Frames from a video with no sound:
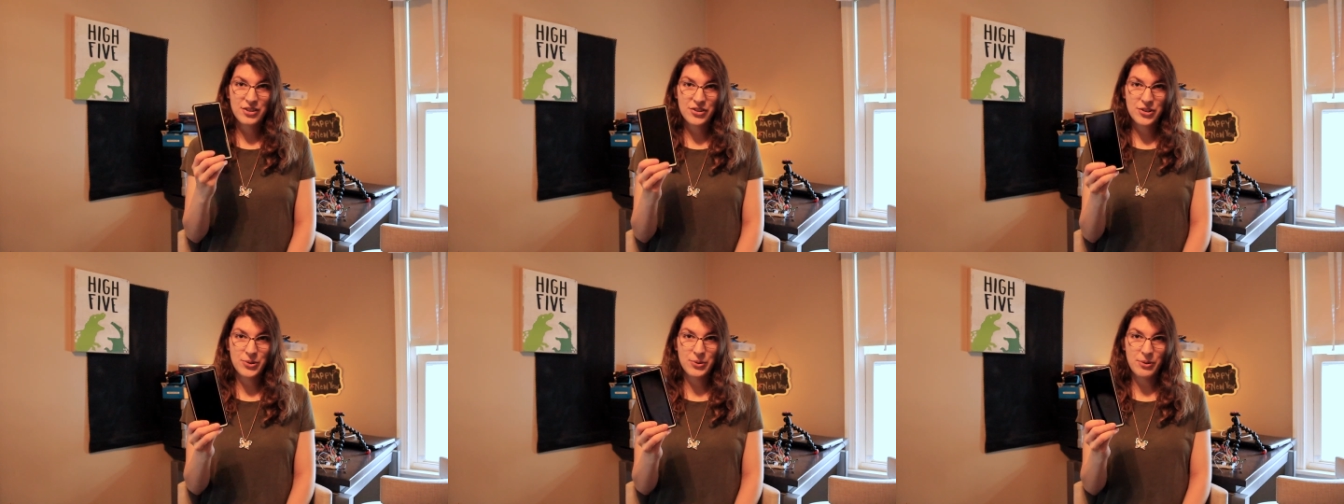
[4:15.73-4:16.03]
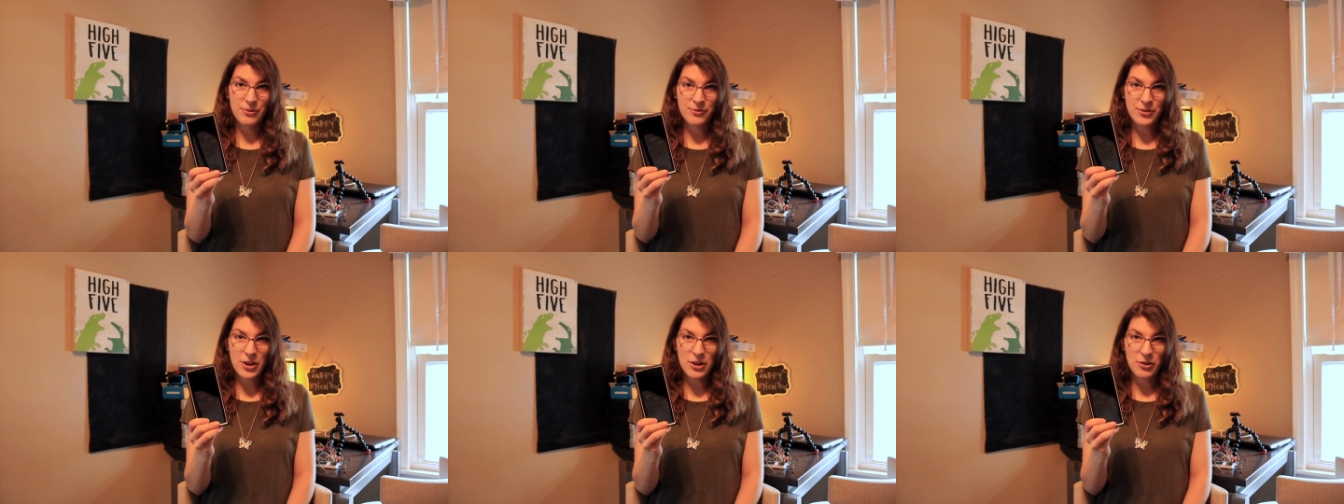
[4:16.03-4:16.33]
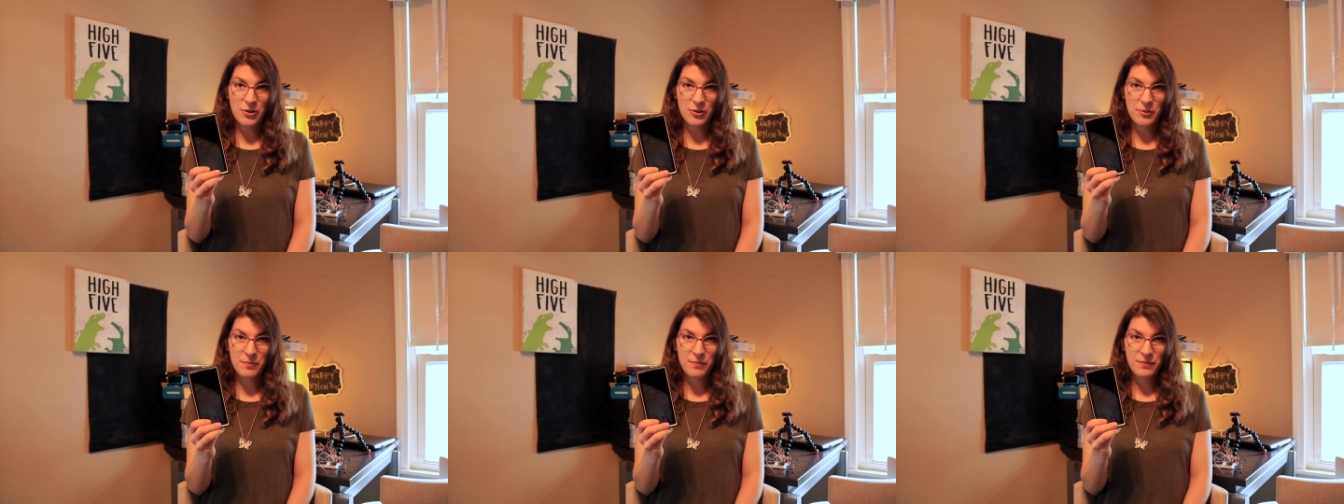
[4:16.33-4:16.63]
to the
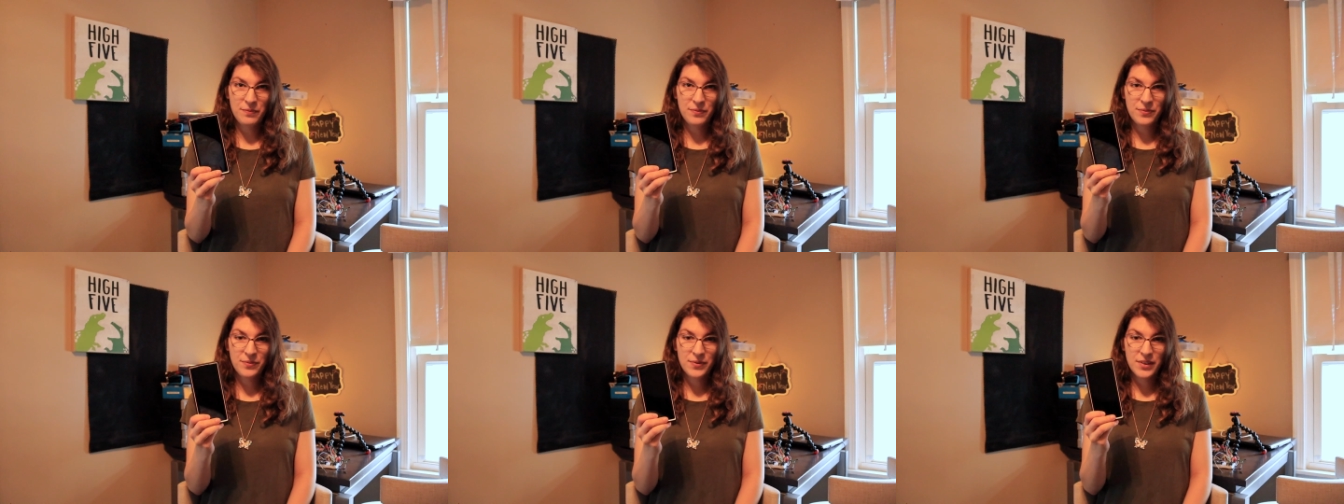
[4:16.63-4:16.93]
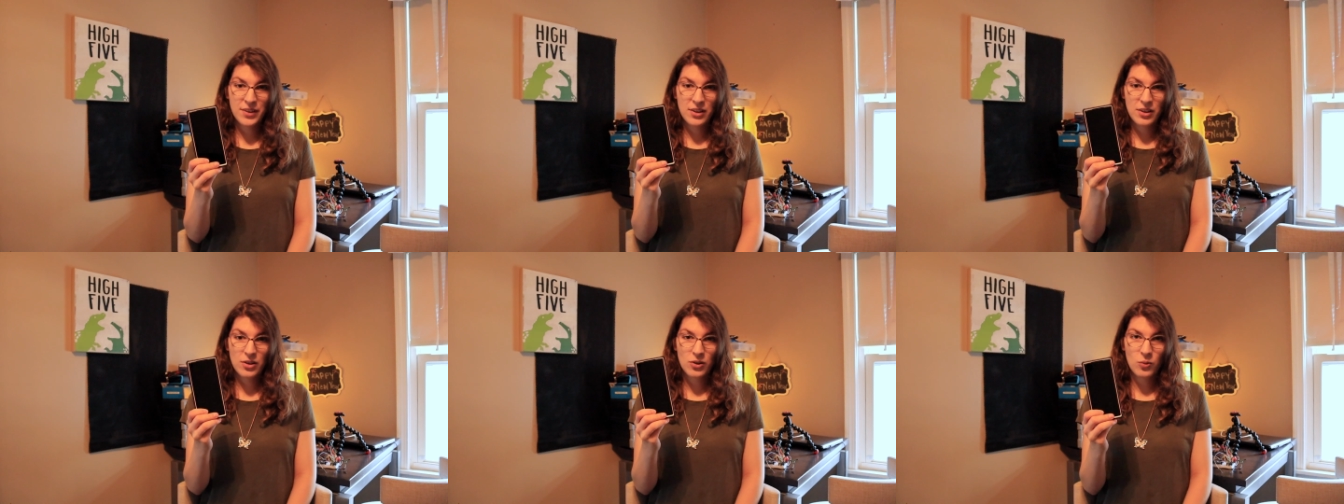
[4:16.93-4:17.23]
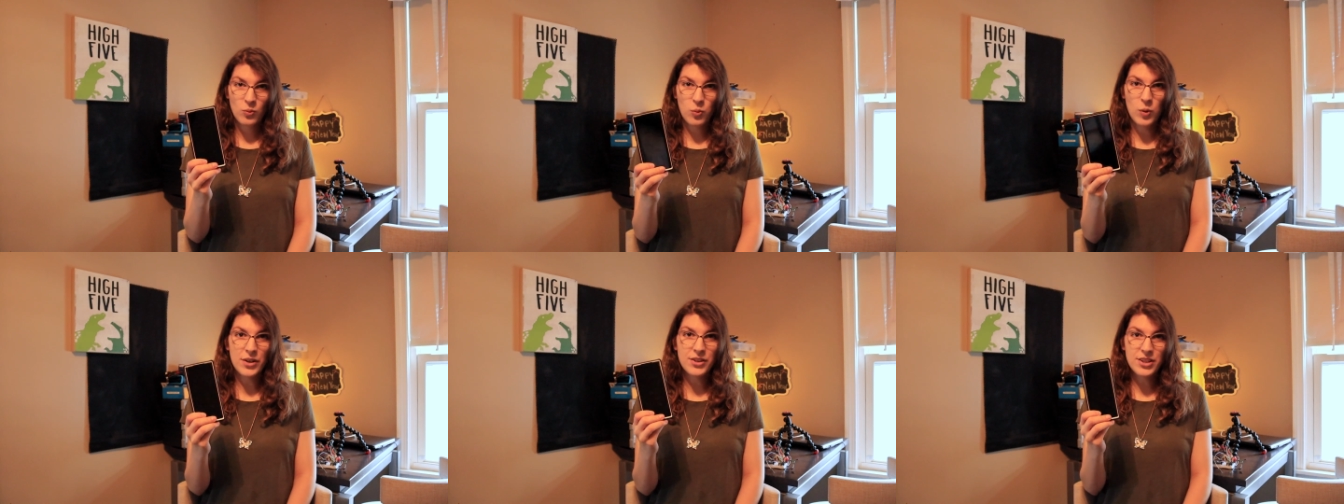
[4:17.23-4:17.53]
phone,
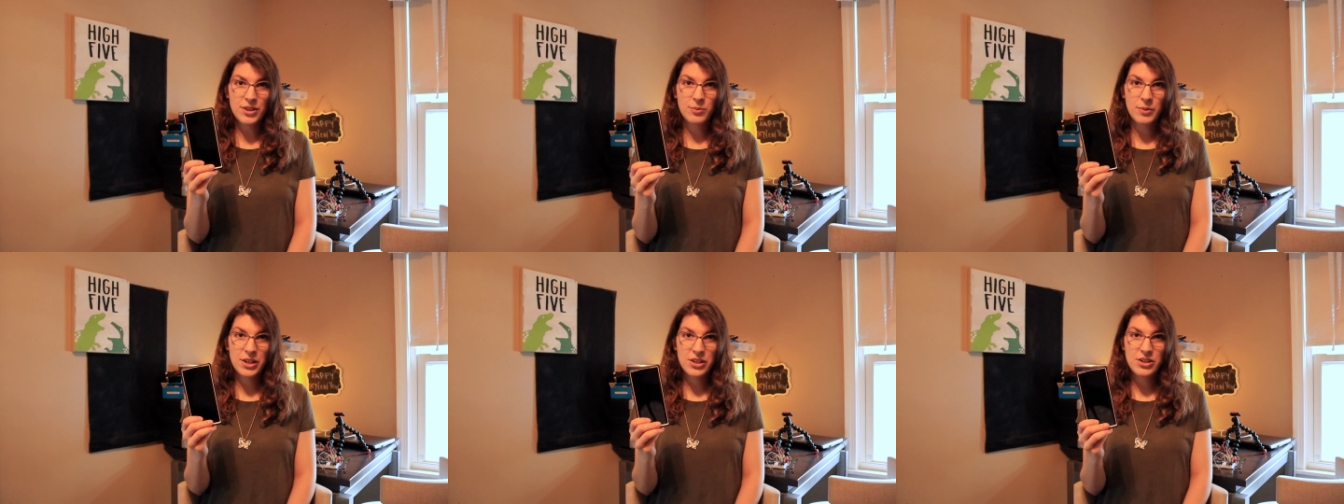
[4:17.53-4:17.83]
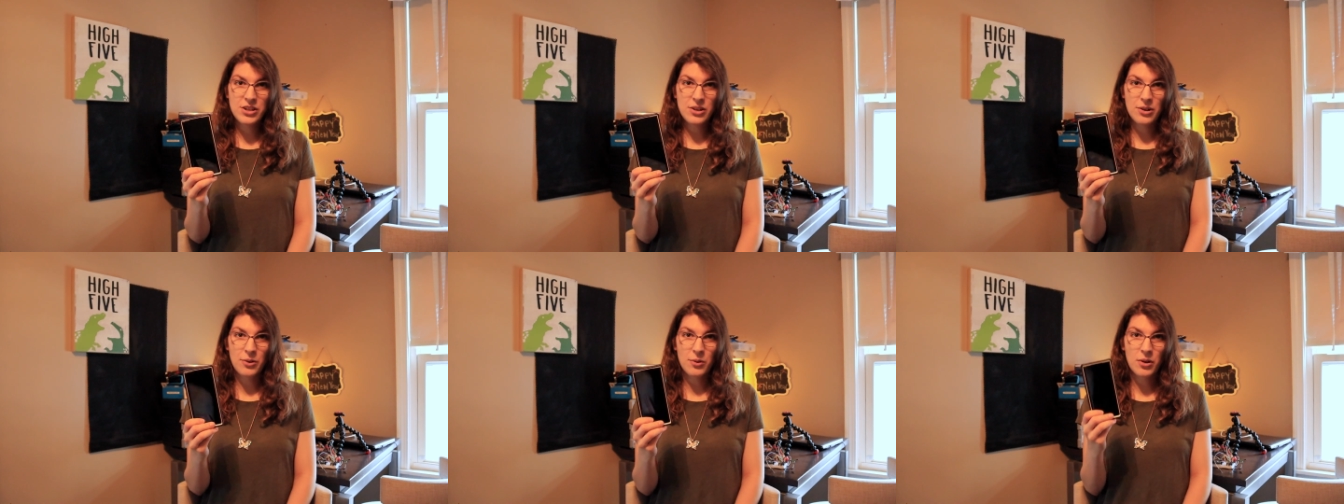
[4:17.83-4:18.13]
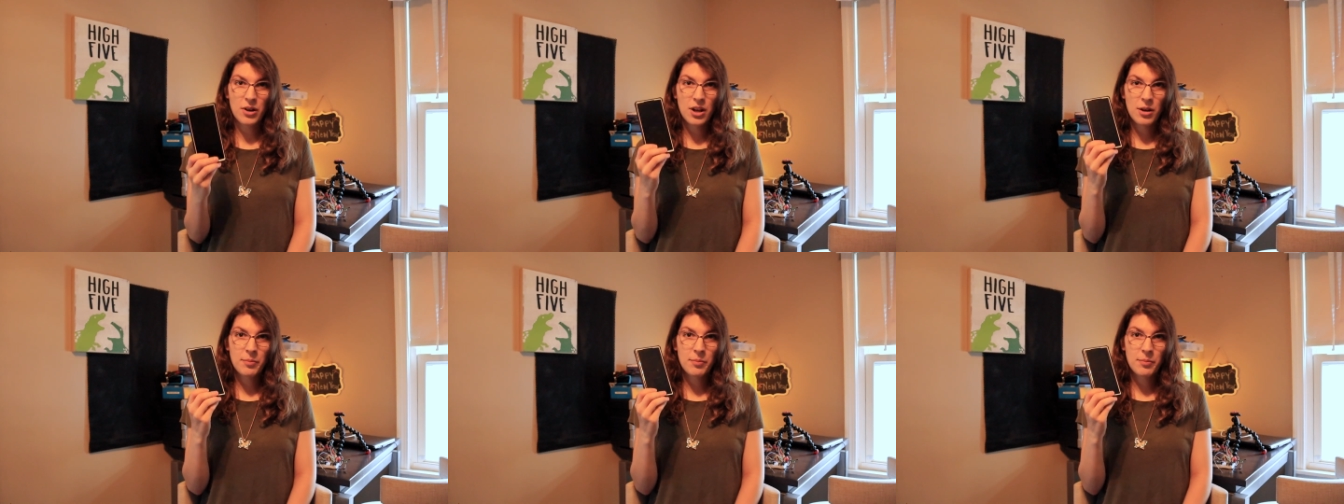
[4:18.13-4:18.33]
what did we do?